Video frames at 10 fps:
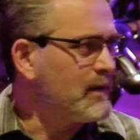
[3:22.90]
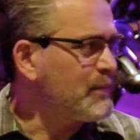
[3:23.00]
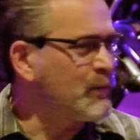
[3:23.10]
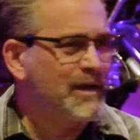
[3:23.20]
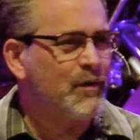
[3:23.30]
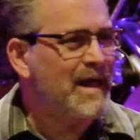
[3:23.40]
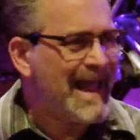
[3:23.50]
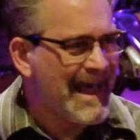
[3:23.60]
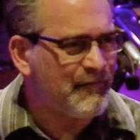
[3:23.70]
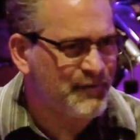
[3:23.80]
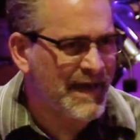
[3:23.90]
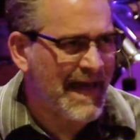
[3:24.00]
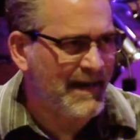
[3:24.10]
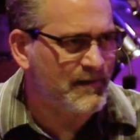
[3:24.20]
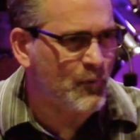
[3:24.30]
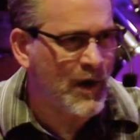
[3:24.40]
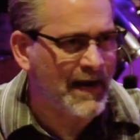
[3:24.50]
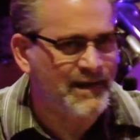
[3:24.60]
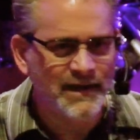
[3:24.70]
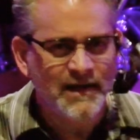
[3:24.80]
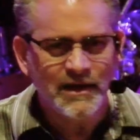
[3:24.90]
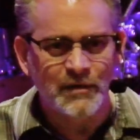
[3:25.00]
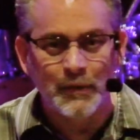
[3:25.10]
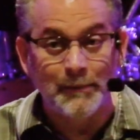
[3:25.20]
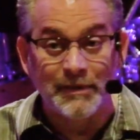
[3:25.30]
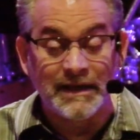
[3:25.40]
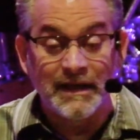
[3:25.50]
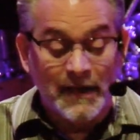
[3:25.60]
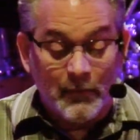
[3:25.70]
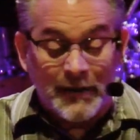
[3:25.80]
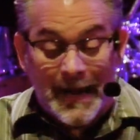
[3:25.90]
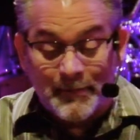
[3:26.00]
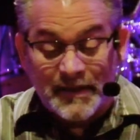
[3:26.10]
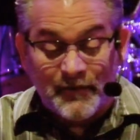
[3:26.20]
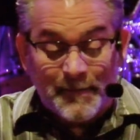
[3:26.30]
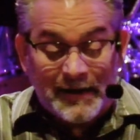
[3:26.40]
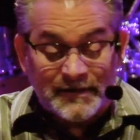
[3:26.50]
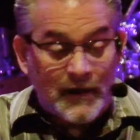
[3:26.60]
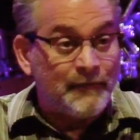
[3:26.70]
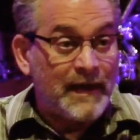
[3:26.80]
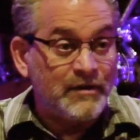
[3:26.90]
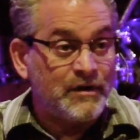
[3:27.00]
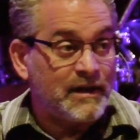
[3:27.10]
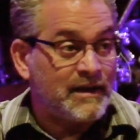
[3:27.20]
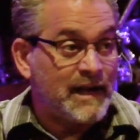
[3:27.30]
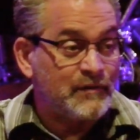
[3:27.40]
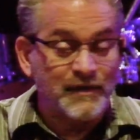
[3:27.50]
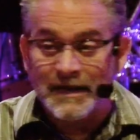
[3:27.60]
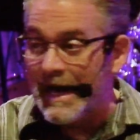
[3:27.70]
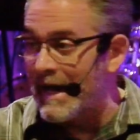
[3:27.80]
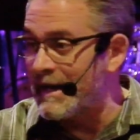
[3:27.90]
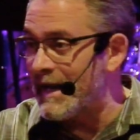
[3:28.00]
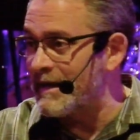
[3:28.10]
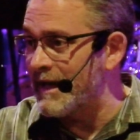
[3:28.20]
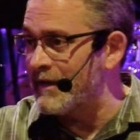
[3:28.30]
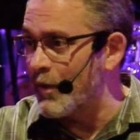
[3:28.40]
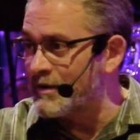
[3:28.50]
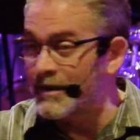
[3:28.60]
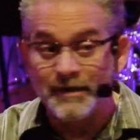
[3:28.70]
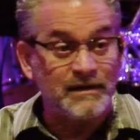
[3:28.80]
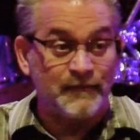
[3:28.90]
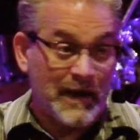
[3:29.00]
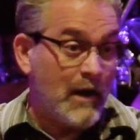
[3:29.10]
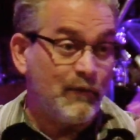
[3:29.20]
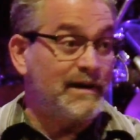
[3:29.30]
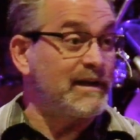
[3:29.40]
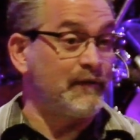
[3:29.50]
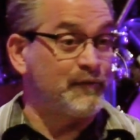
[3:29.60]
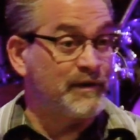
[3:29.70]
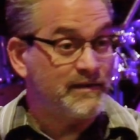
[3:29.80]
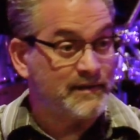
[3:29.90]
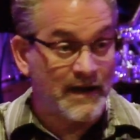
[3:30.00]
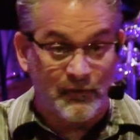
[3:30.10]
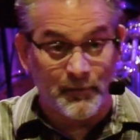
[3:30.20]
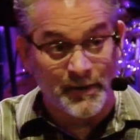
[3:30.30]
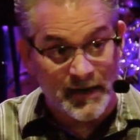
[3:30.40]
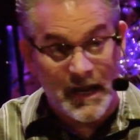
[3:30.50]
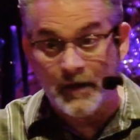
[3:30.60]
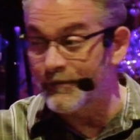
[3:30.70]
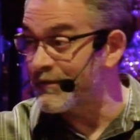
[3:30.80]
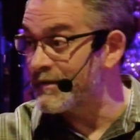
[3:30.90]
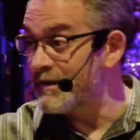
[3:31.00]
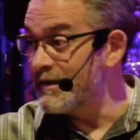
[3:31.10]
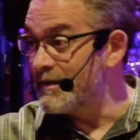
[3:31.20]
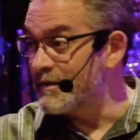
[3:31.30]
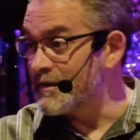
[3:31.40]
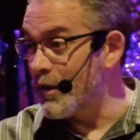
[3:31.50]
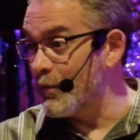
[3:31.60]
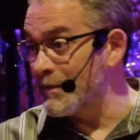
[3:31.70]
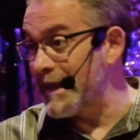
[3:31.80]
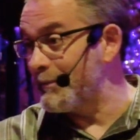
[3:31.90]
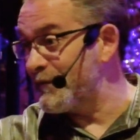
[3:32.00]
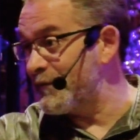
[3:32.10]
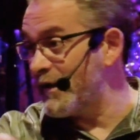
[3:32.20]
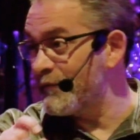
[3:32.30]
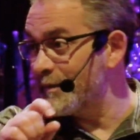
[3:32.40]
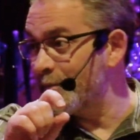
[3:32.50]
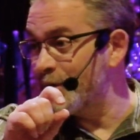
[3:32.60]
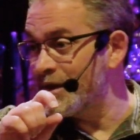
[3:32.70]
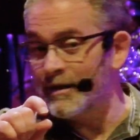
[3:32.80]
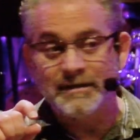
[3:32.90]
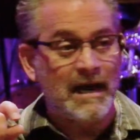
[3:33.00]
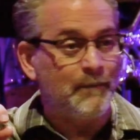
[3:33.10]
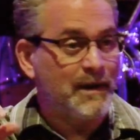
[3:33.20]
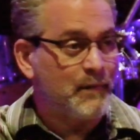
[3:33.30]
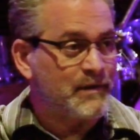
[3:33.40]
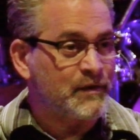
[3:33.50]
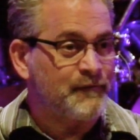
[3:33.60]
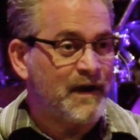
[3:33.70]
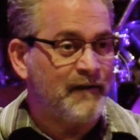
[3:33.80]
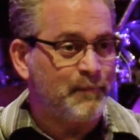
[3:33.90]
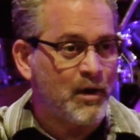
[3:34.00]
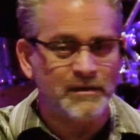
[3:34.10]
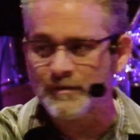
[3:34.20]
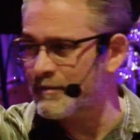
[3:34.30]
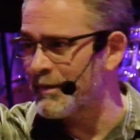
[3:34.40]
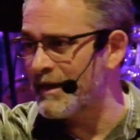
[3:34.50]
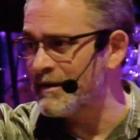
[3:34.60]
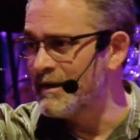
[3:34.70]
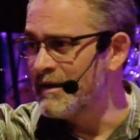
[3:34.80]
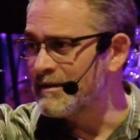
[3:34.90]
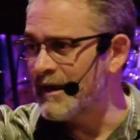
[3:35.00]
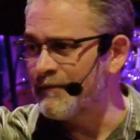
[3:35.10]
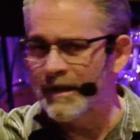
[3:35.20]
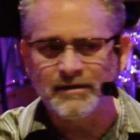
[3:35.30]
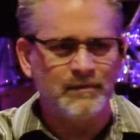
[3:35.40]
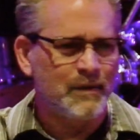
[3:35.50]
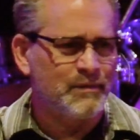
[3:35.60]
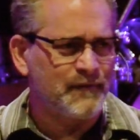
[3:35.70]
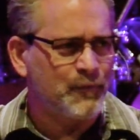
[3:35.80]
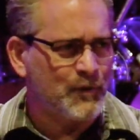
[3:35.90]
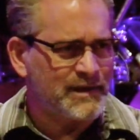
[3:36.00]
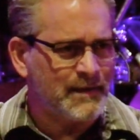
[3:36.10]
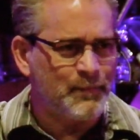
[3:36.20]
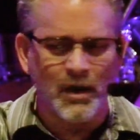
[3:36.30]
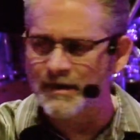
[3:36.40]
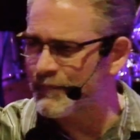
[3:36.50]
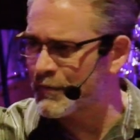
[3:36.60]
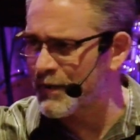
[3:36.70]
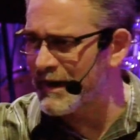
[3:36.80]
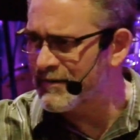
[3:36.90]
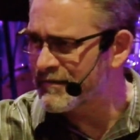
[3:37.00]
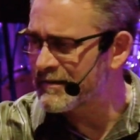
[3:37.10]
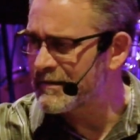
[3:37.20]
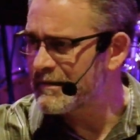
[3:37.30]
But we don't have that. Why? Because we believe what I believe about salvation and the nature of the Godhead and all these other things is very different than everybody else. So would that be fair for me to put it in a soundbite when it took 5 parts to explain salvation? What was it, 14 parts for grace?